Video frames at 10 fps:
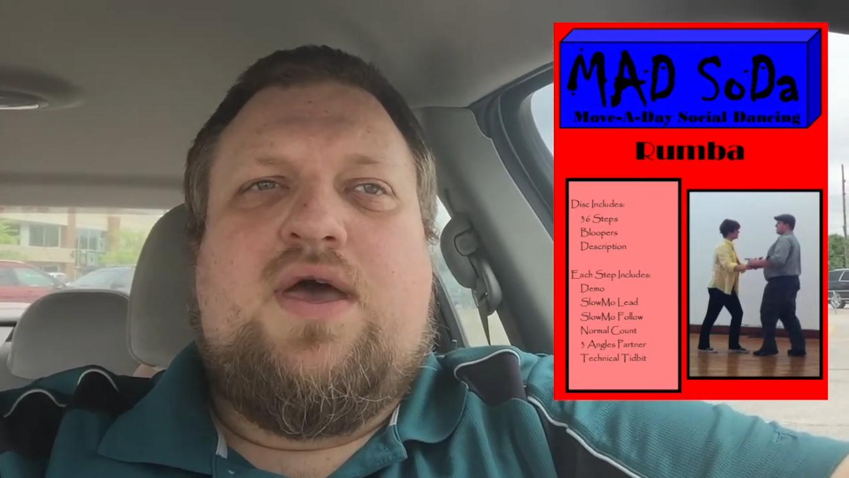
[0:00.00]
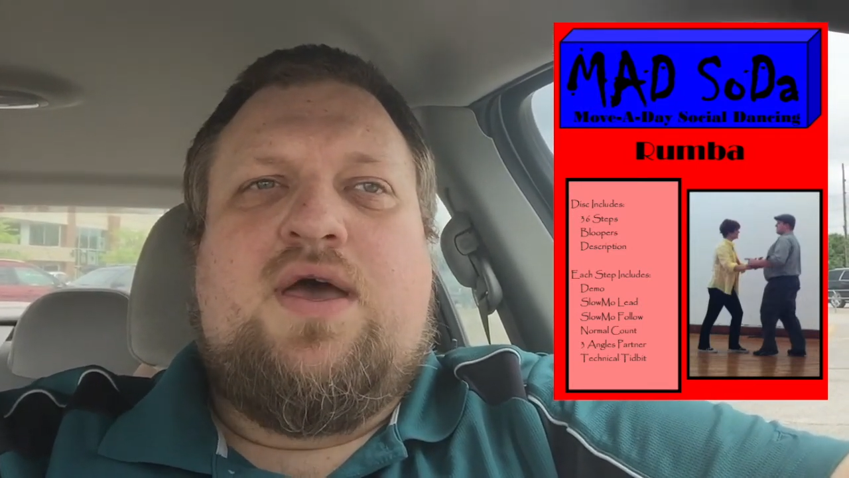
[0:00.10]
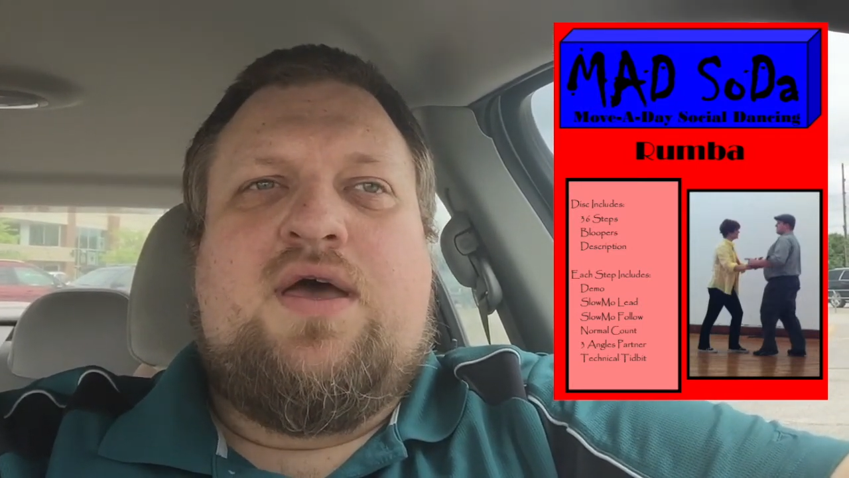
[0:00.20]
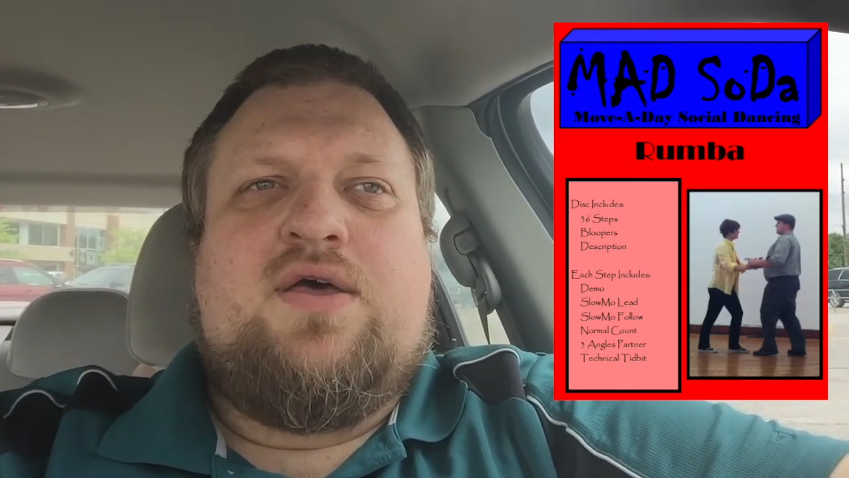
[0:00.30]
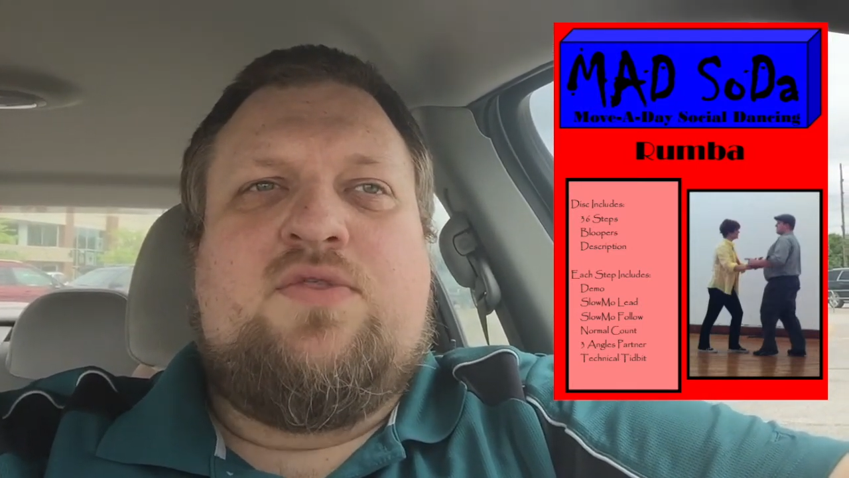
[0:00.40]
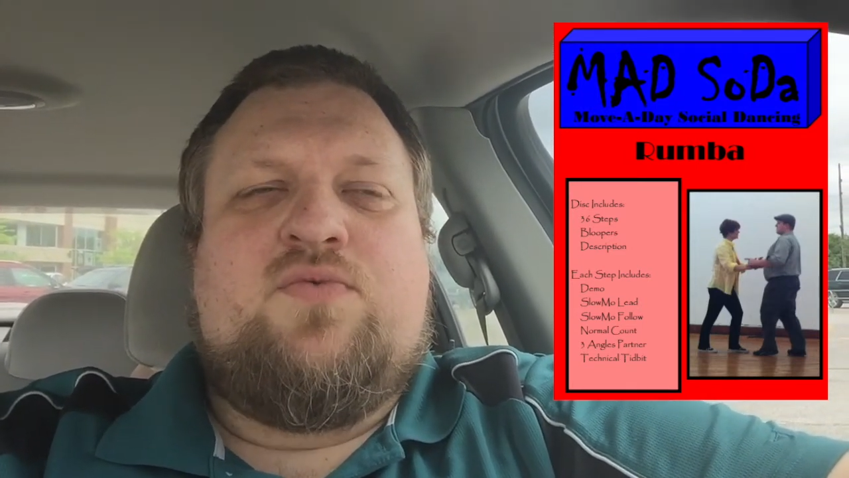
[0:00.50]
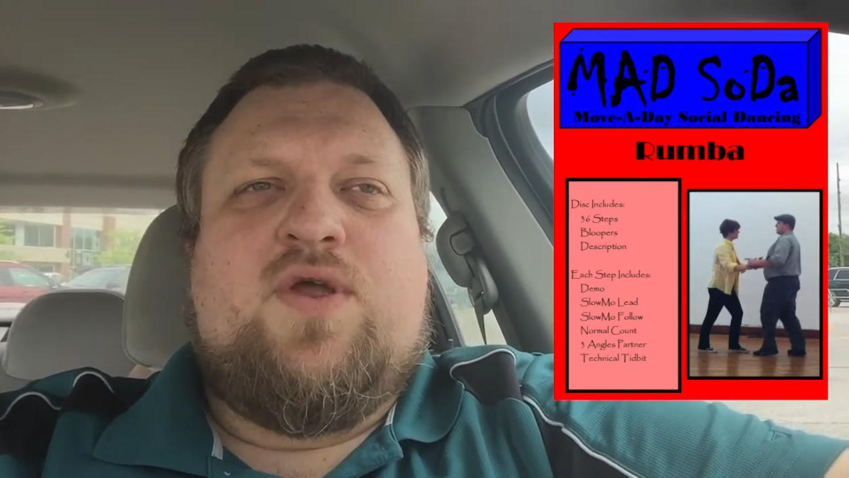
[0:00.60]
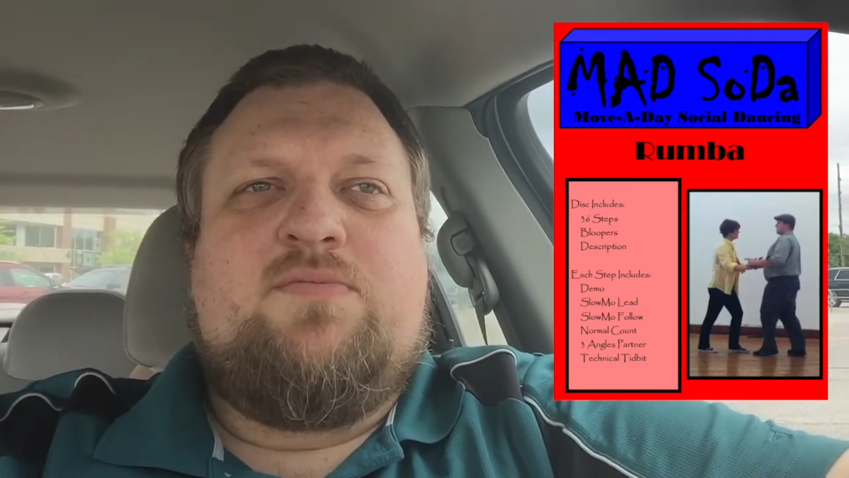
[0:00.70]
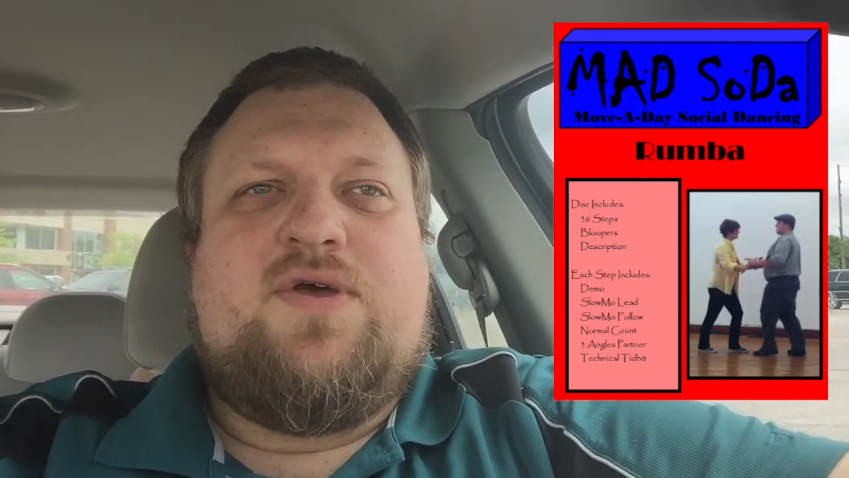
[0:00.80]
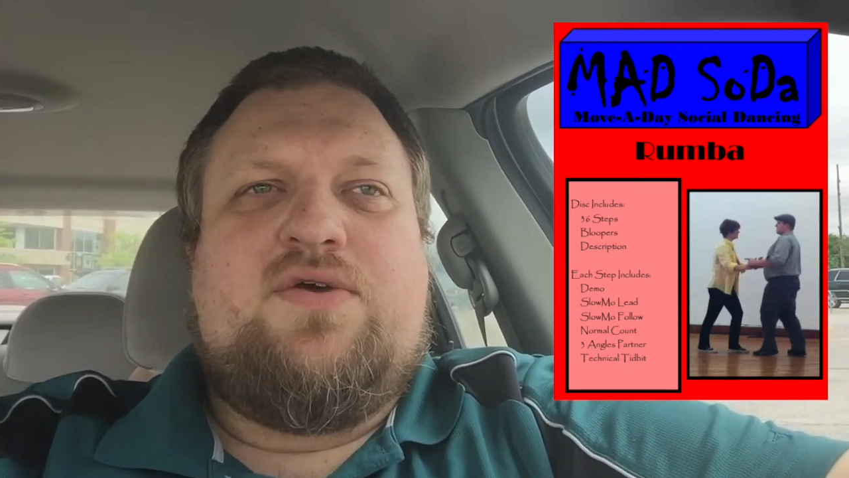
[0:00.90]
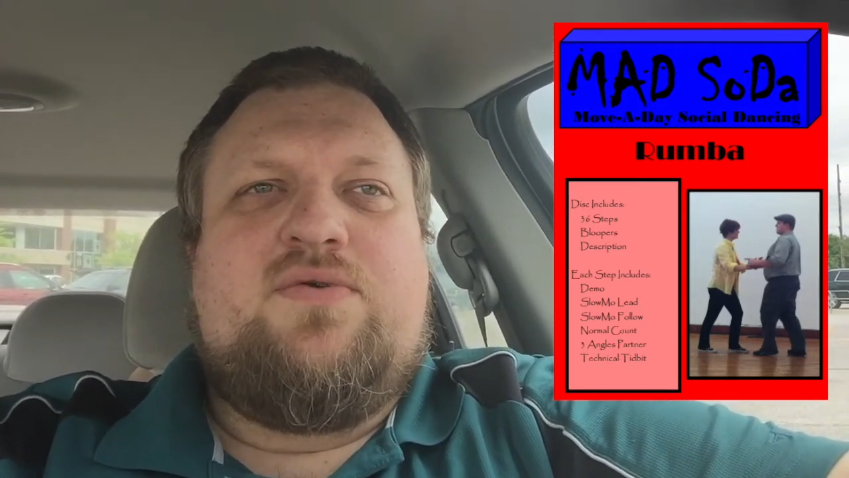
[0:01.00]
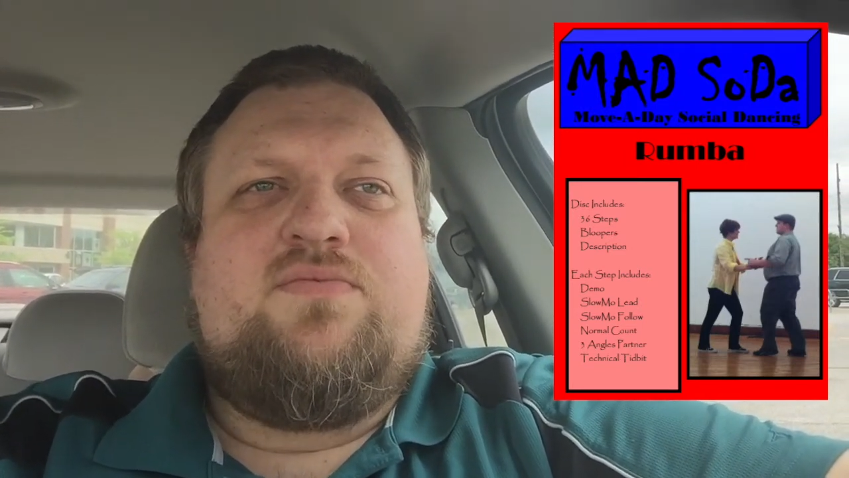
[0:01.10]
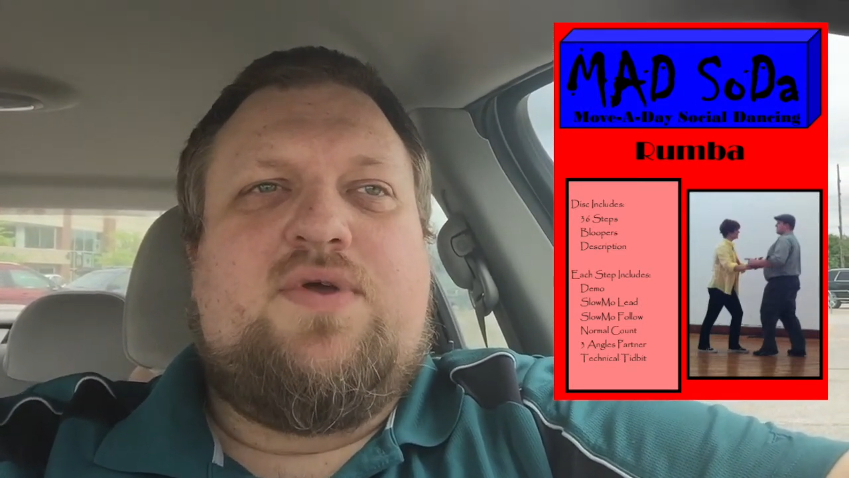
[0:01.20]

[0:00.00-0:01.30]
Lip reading: rumba,